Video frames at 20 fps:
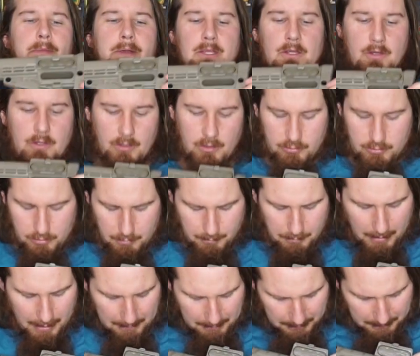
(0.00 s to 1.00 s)
You could also
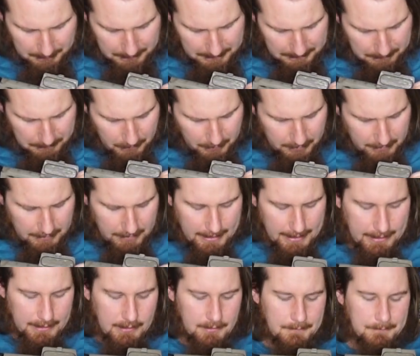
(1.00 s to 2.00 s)
probably put
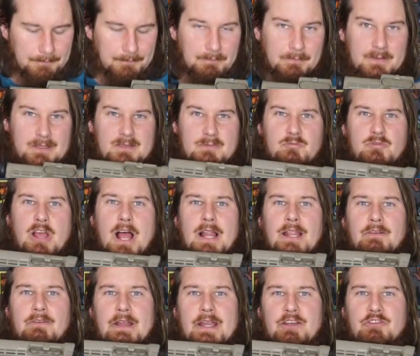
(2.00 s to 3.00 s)
like some Jolly
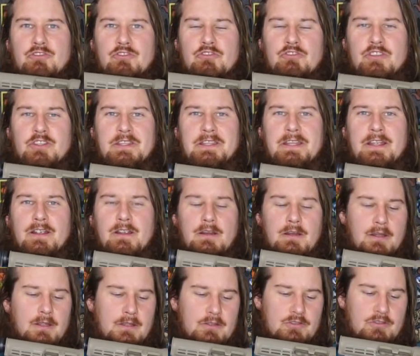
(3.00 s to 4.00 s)
Ranchers in there
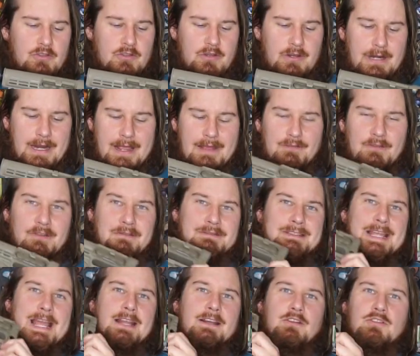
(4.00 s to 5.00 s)
so that you can have a little
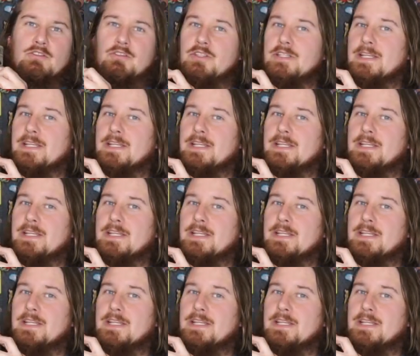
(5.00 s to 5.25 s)
tactical